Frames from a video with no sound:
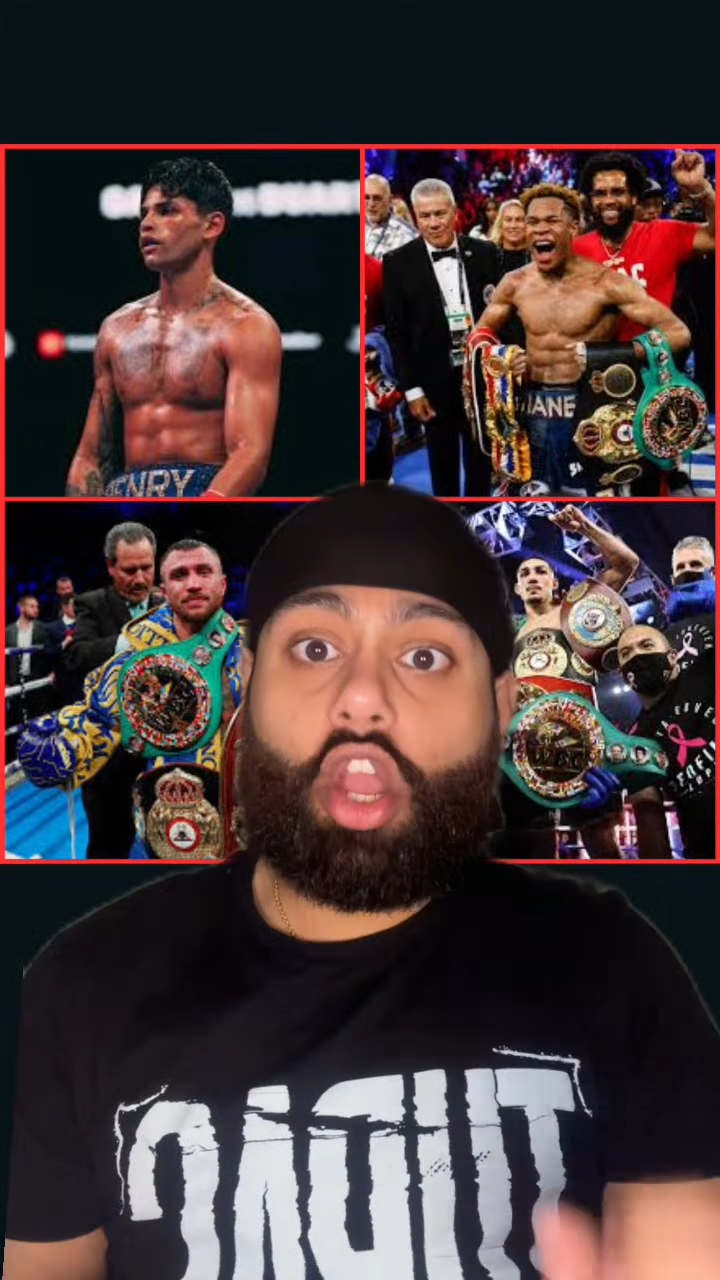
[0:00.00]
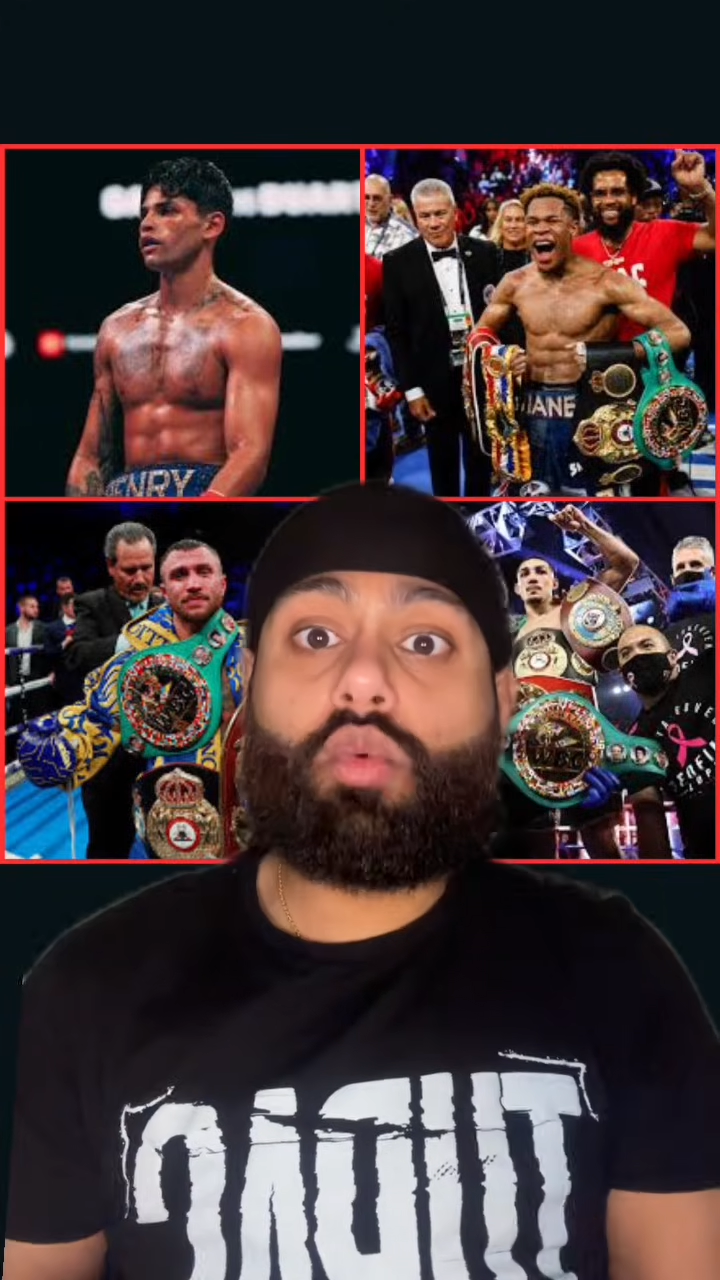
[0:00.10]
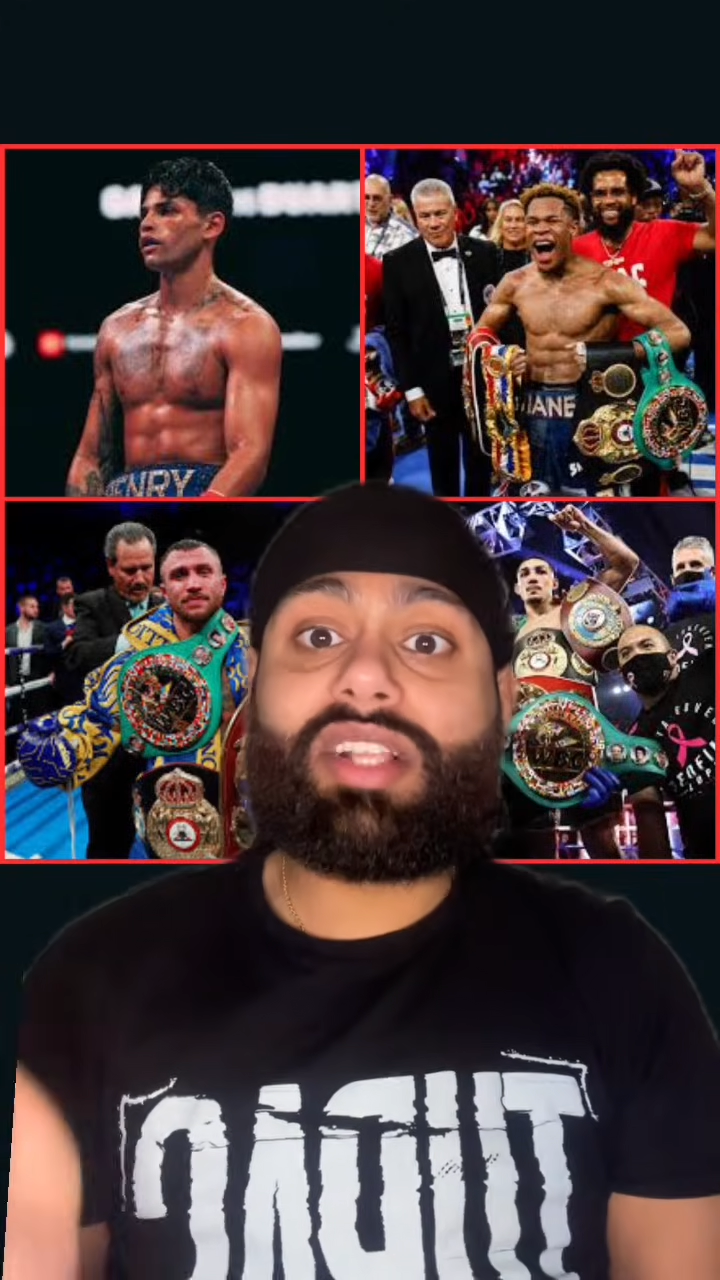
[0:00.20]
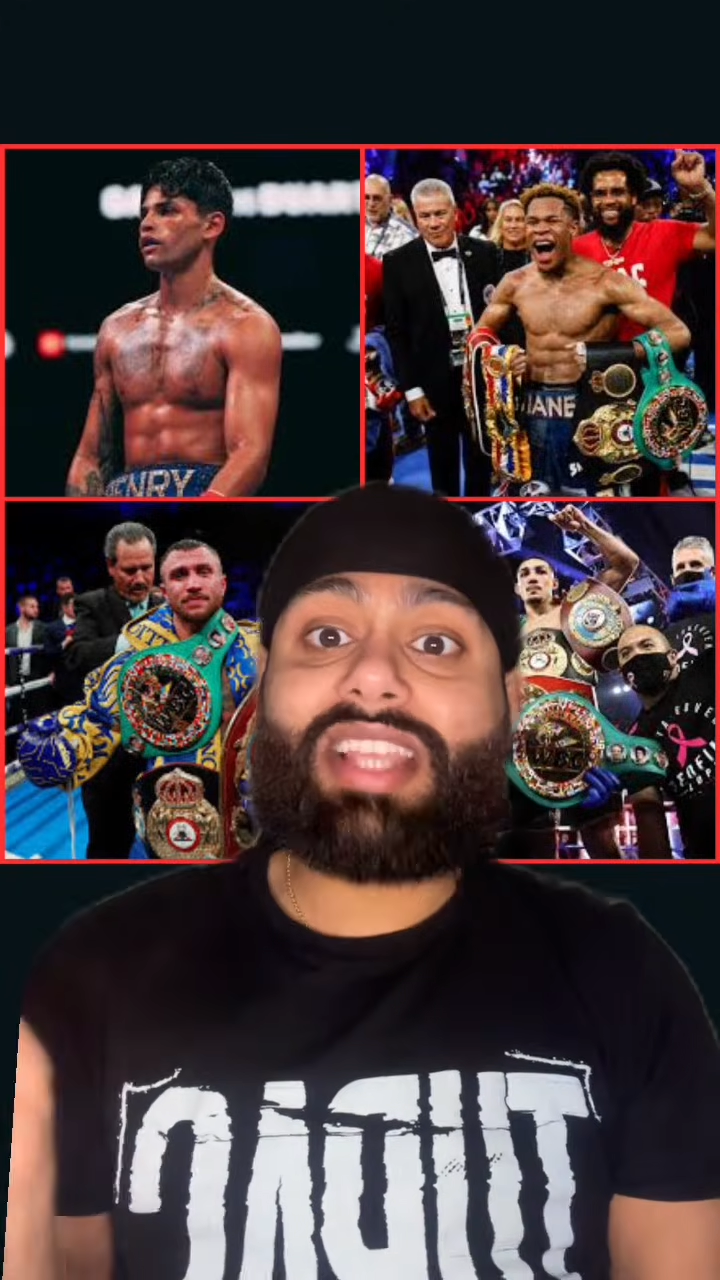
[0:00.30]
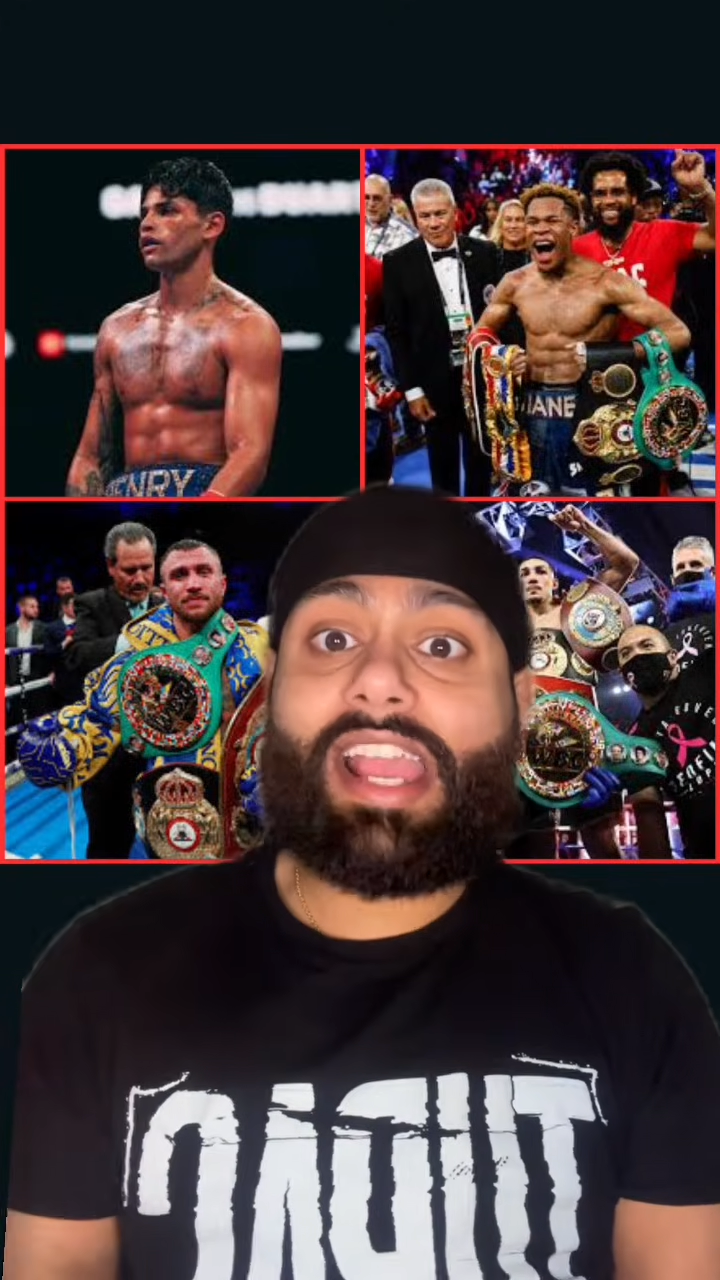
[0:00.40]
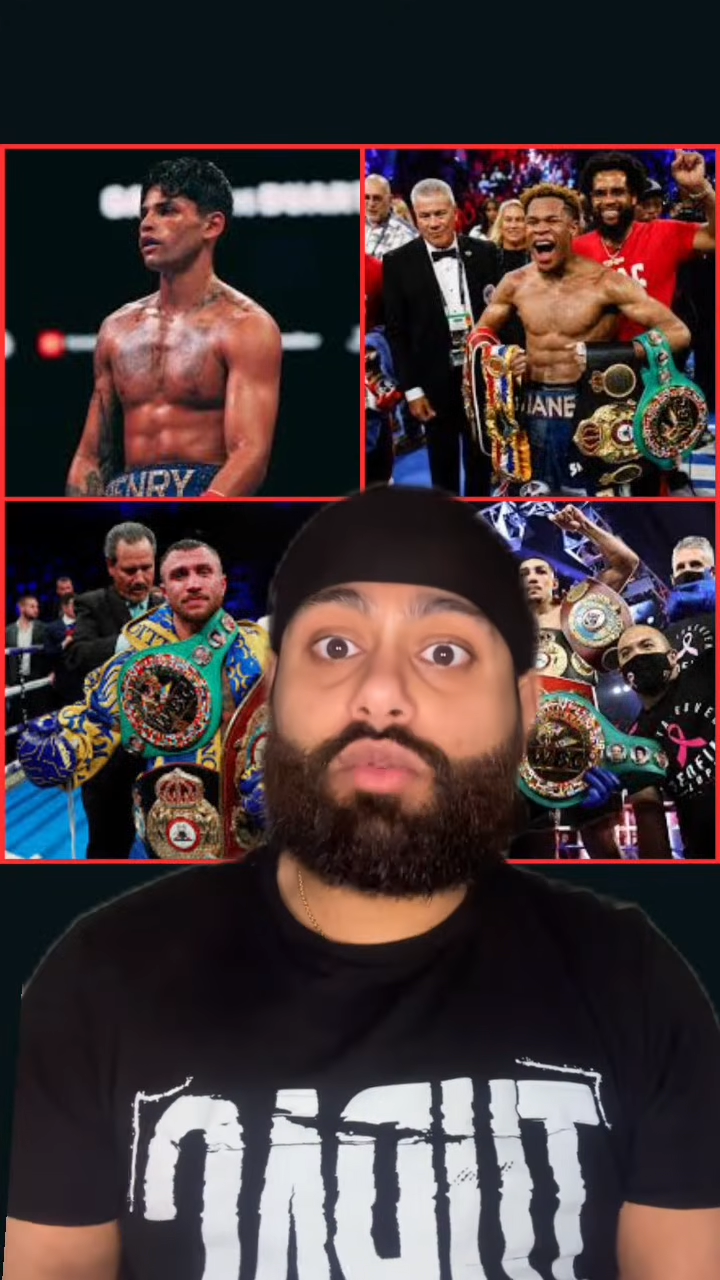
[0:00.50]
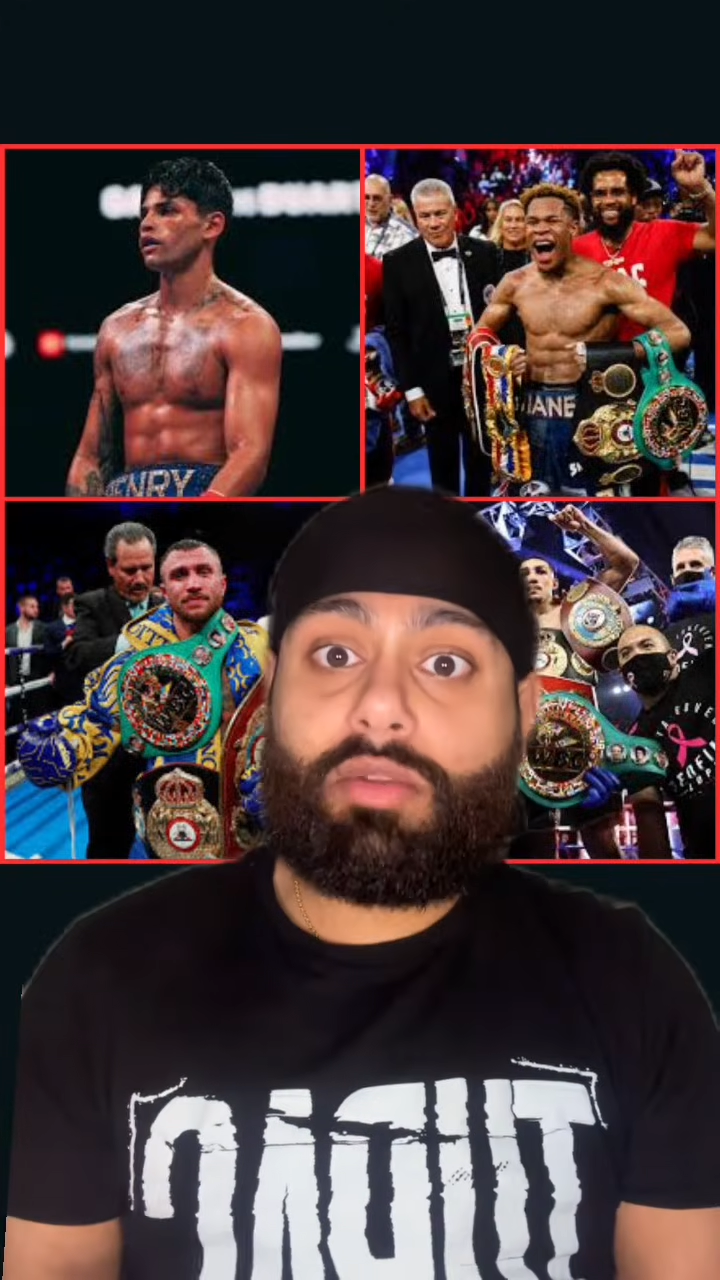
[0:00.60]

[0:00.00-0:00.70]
where Tank would